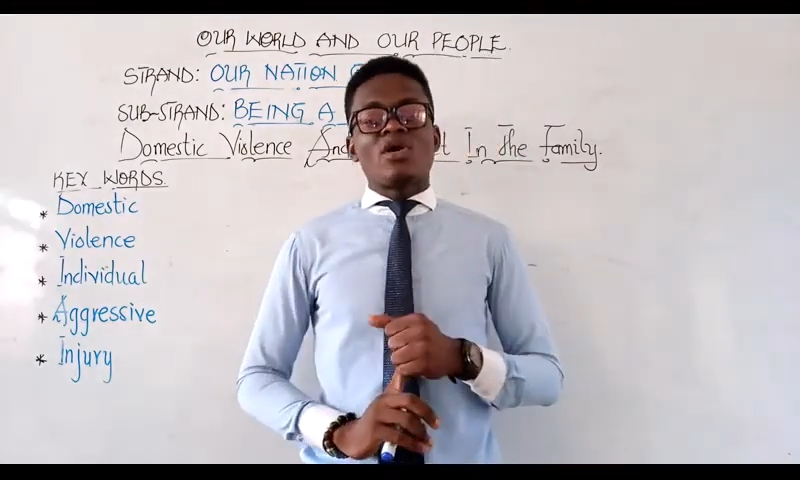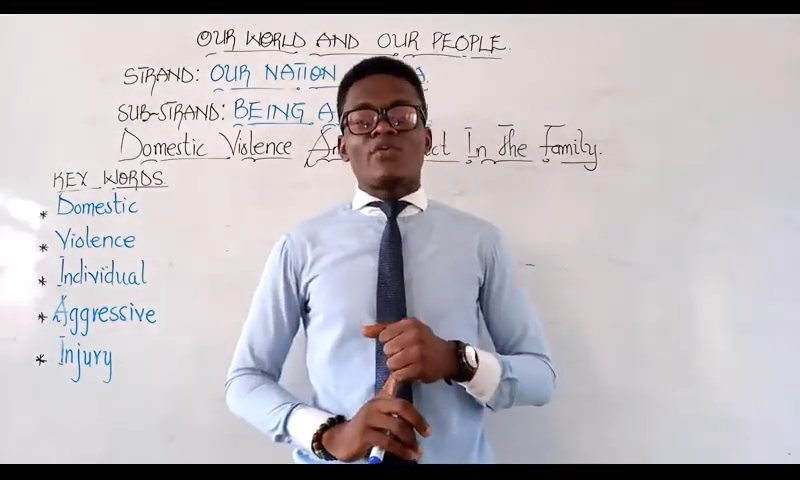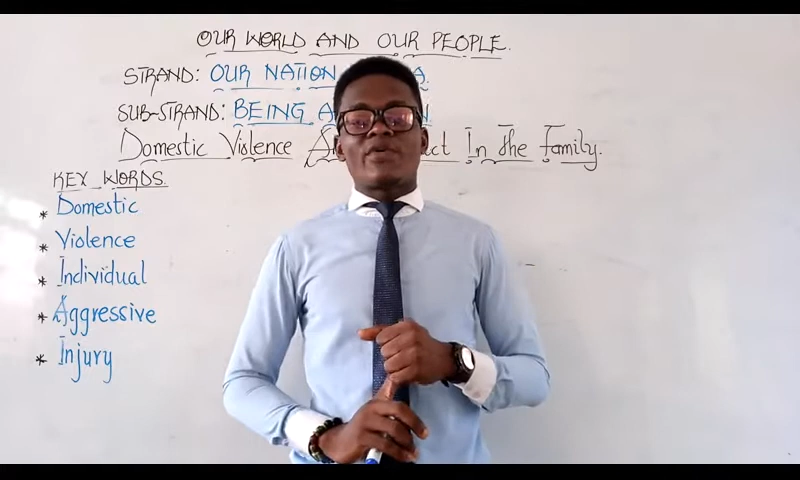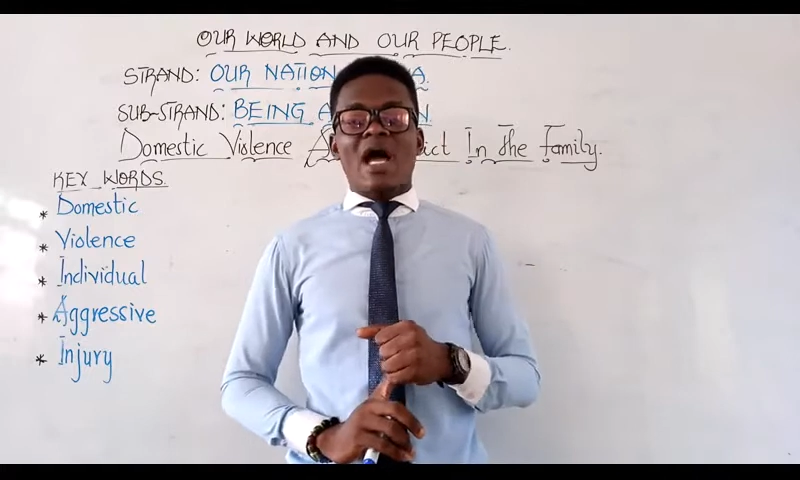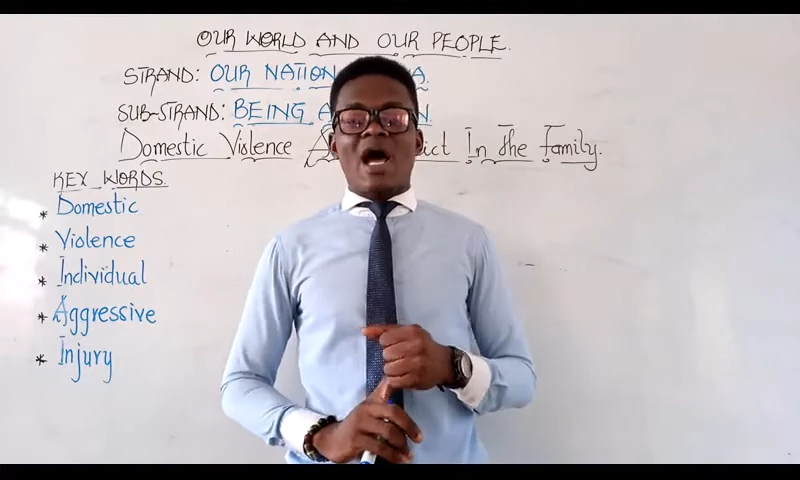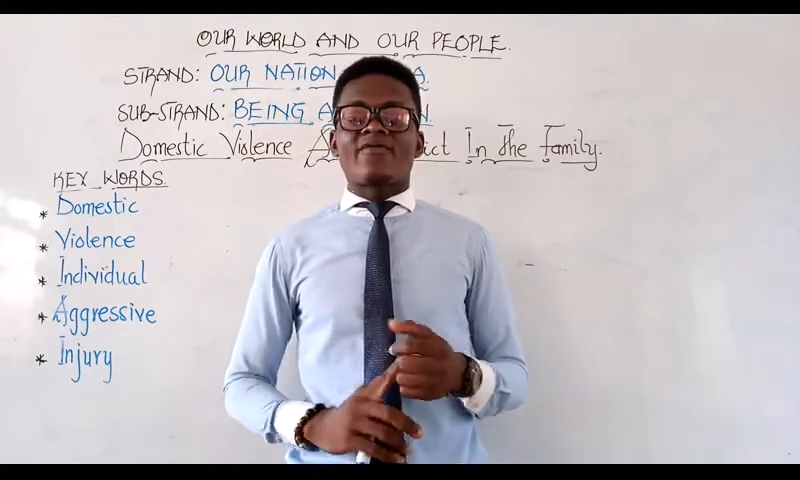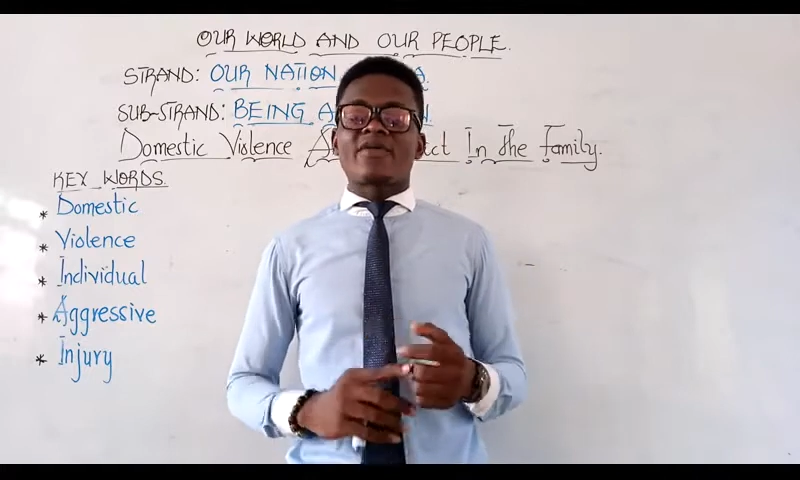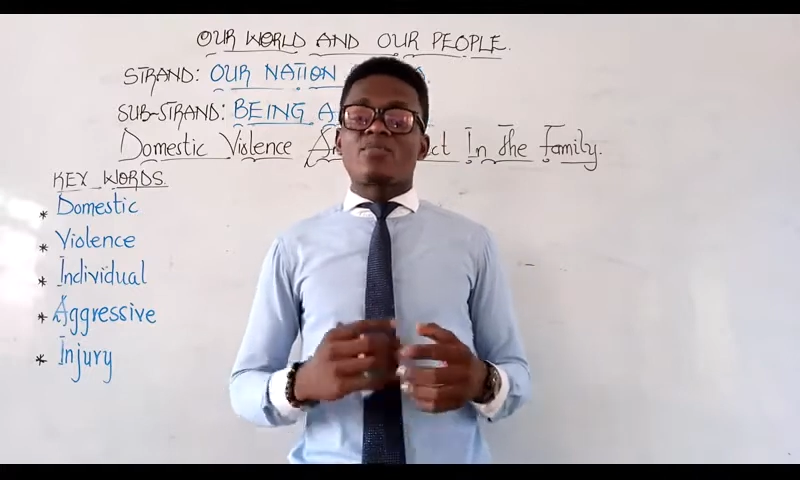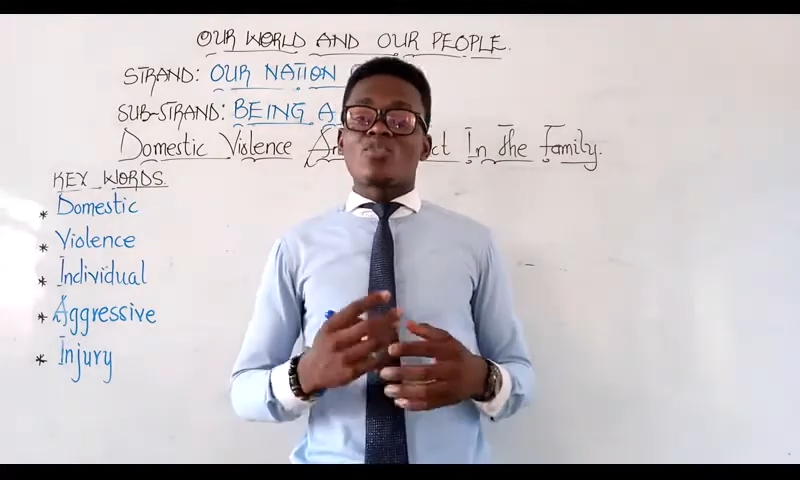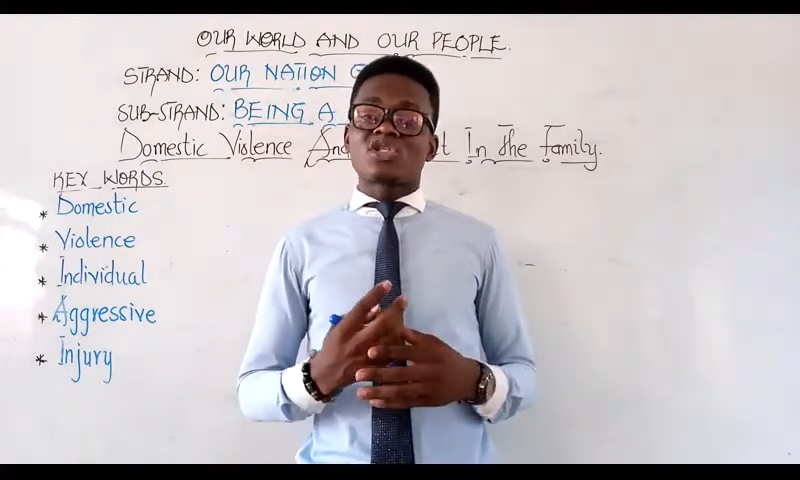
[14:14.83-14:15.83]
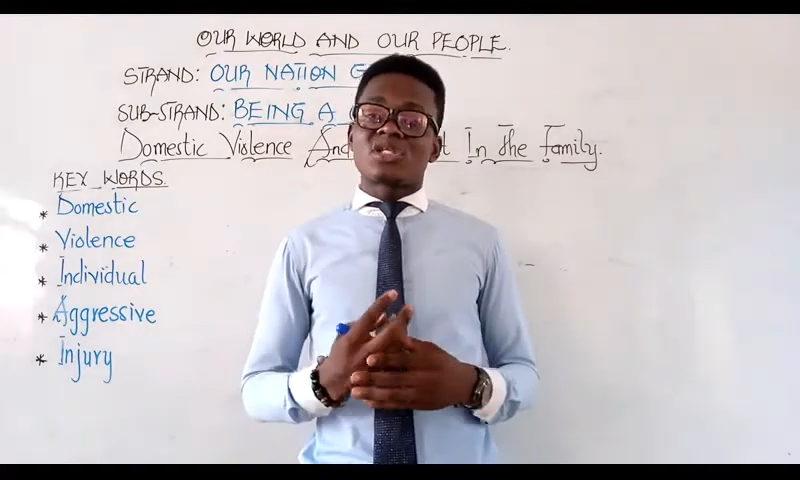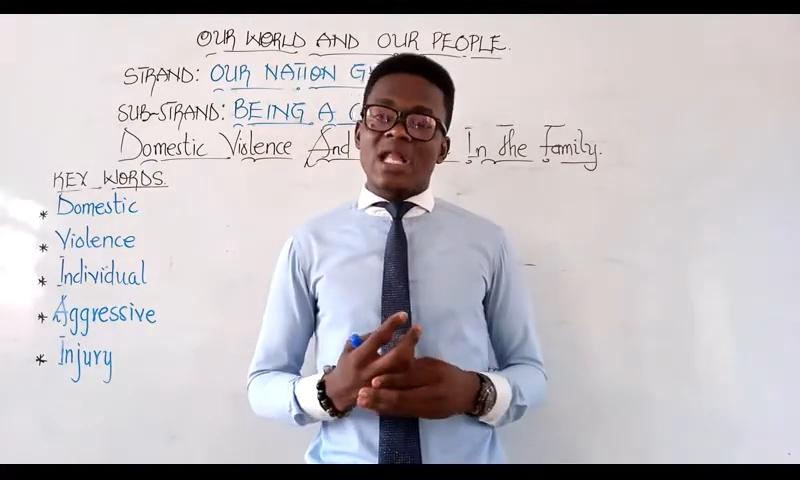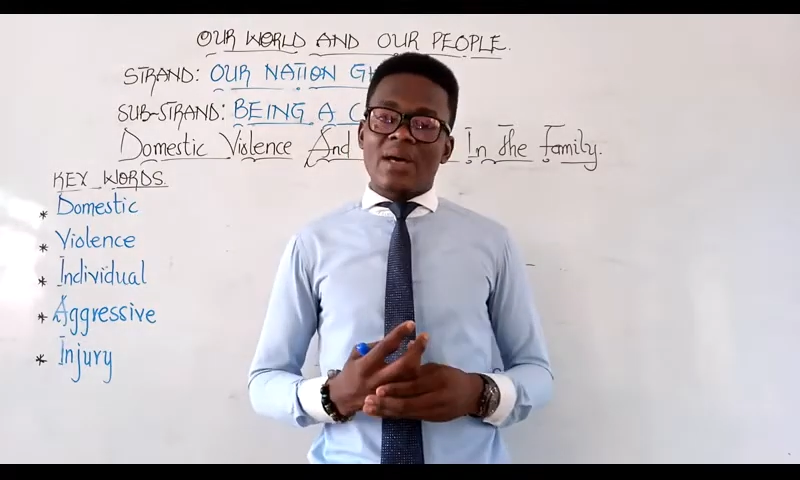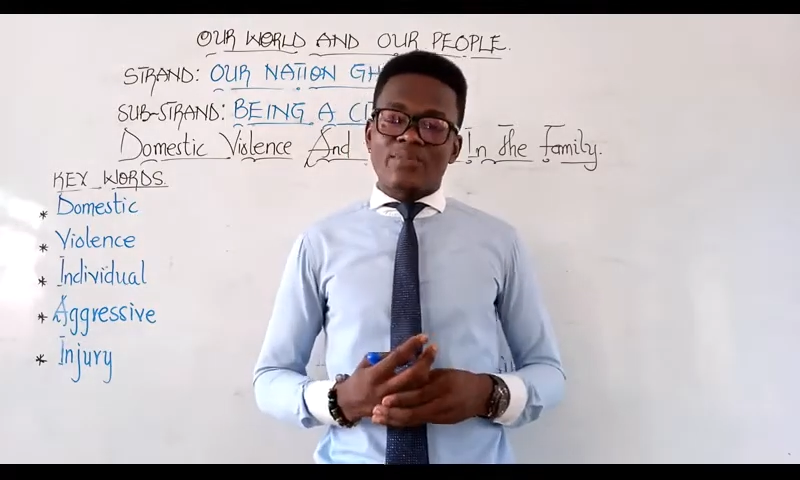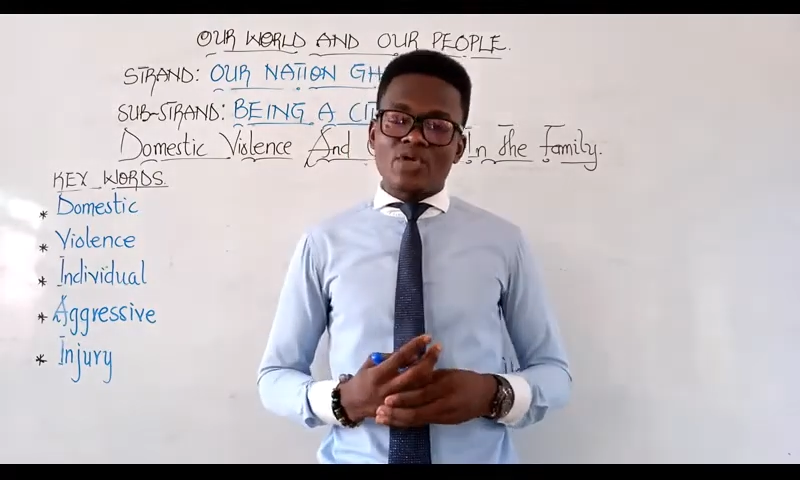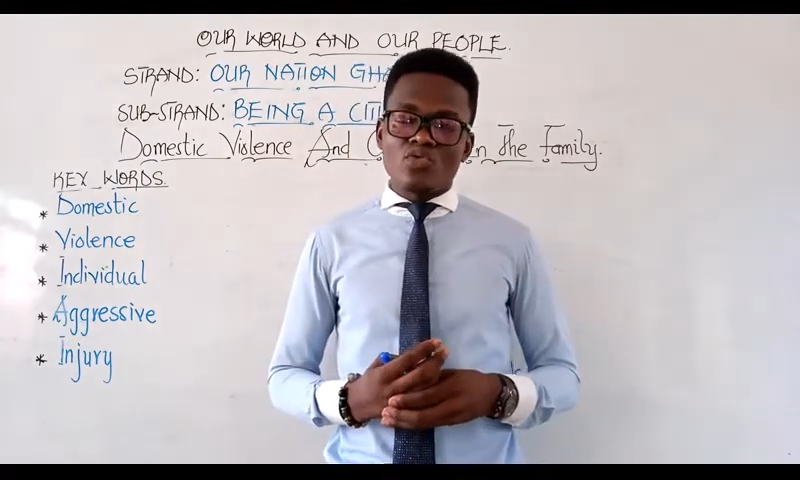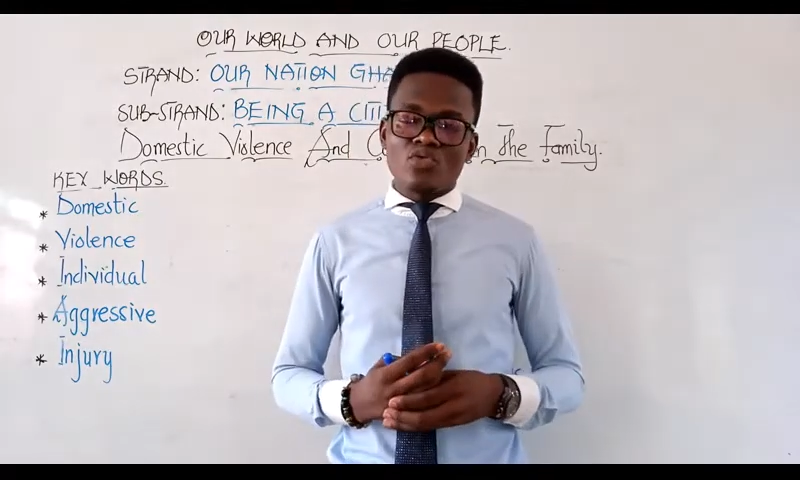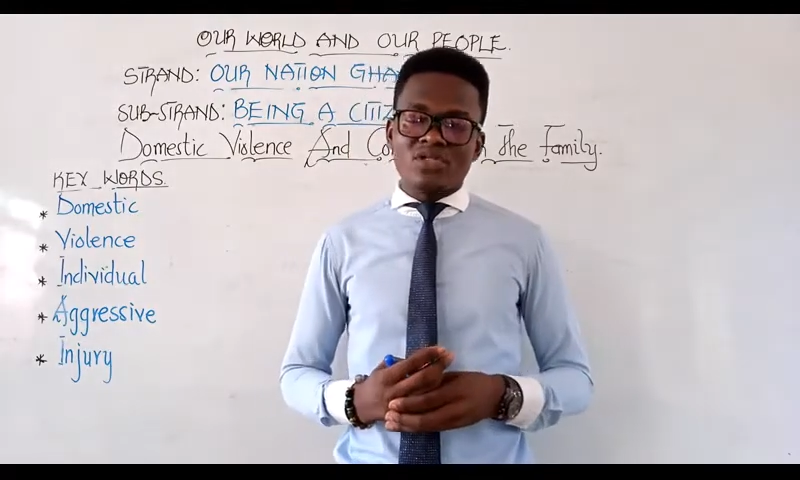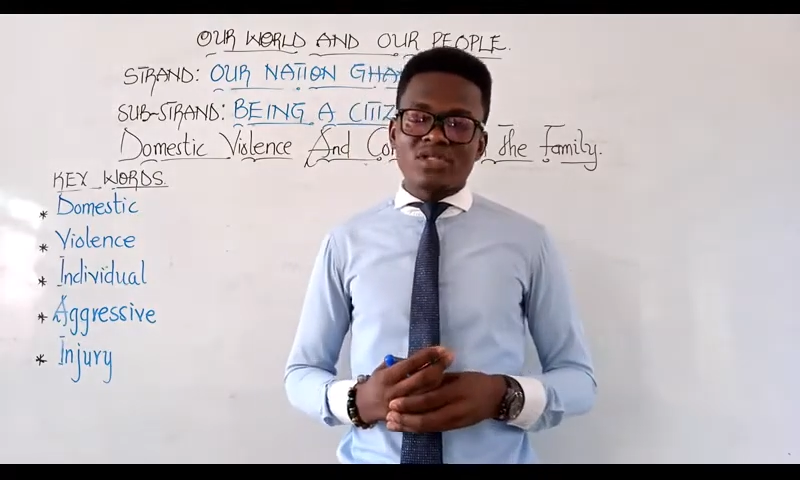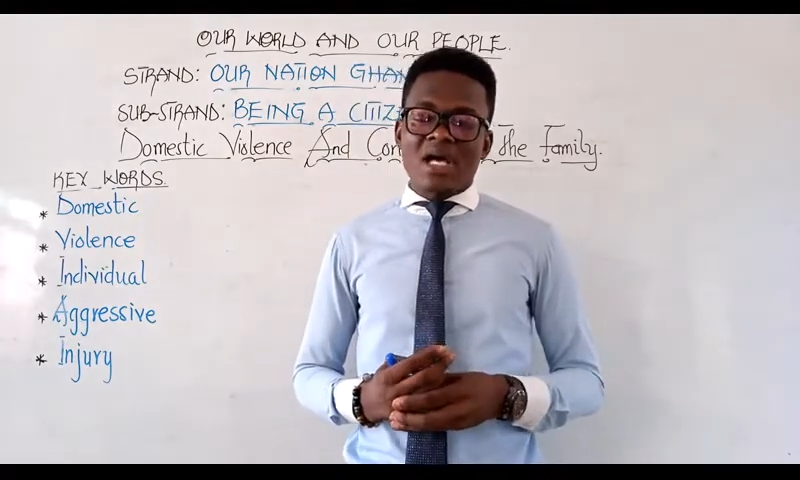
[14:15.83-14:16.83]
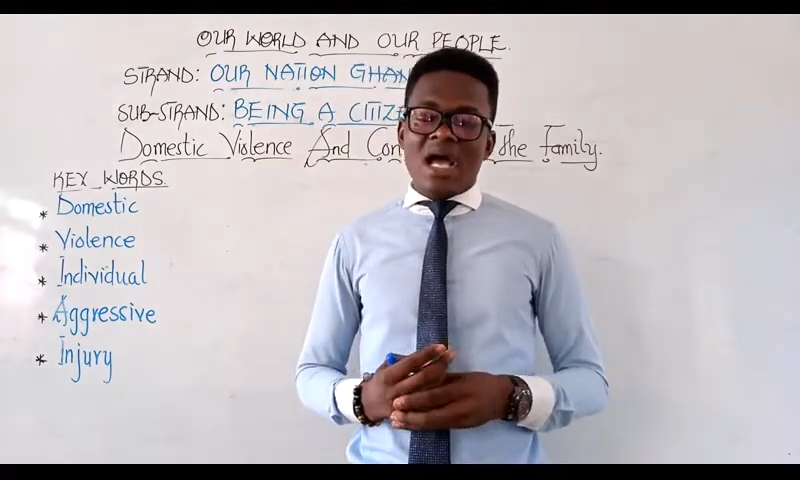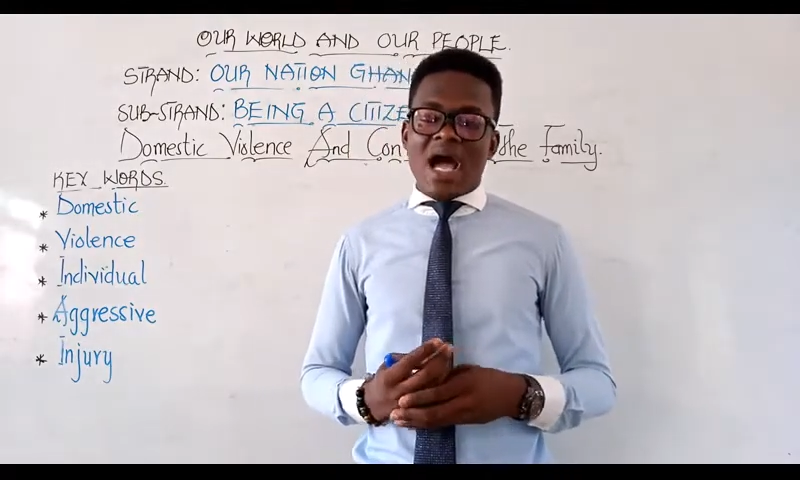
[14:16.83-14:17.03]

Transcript: we have emotional abuse,